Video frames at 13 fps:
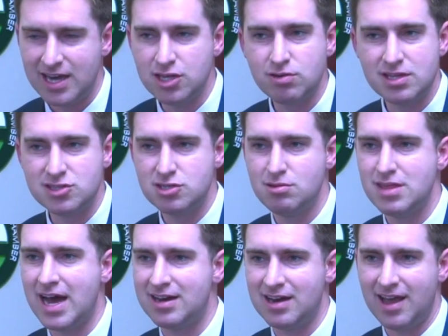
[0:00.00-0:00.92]
And you can do
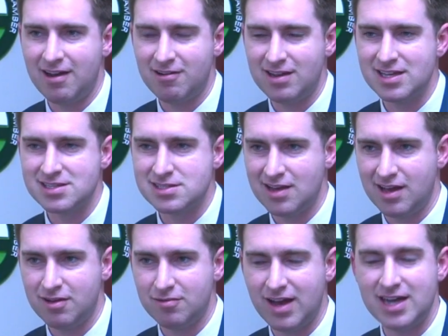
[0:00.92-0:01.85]
that in areas
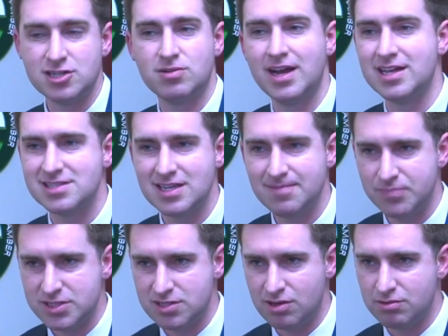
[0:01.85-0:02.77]
of high
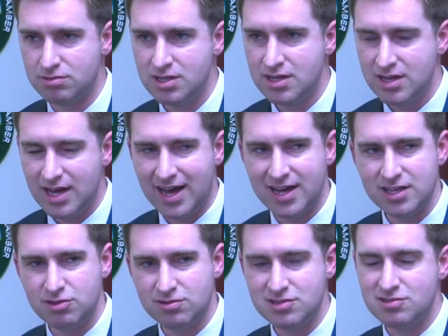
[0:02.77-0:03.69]
transit. So
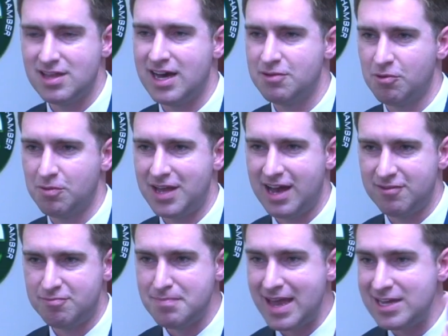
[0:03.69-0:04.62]
you can do that where we
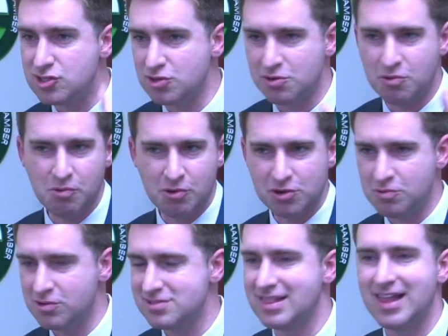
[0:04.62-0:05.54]
have major
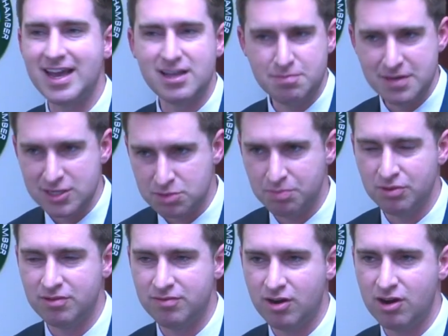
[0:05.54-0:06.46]
corridors like Beach
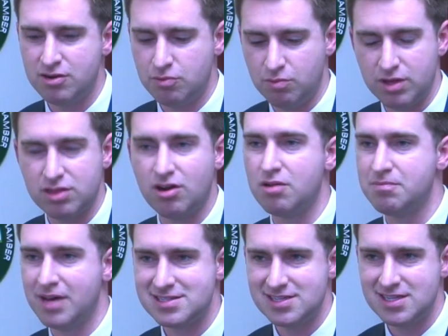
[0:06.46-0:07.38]
Boulevard with our
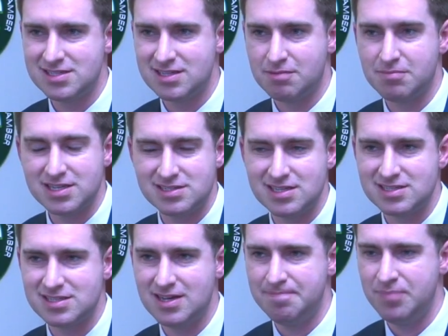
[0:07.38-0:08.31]
buses and bus
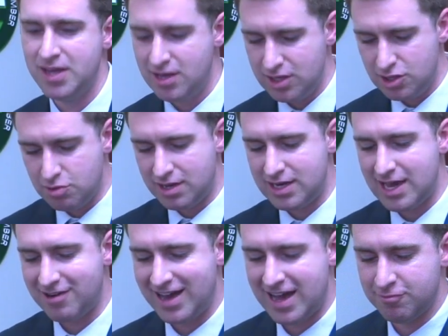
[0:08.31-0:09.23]
system. You can
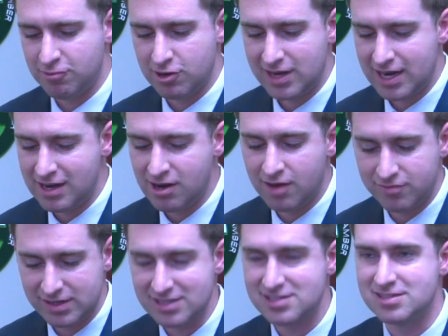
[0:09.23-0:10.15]
now have where you're getting
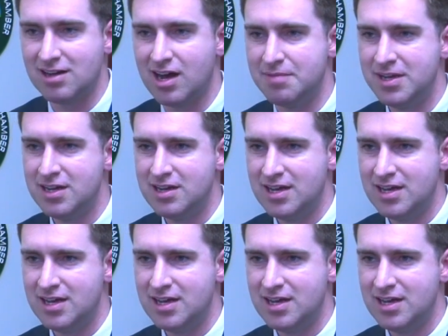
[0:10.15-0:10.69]
off at a stop.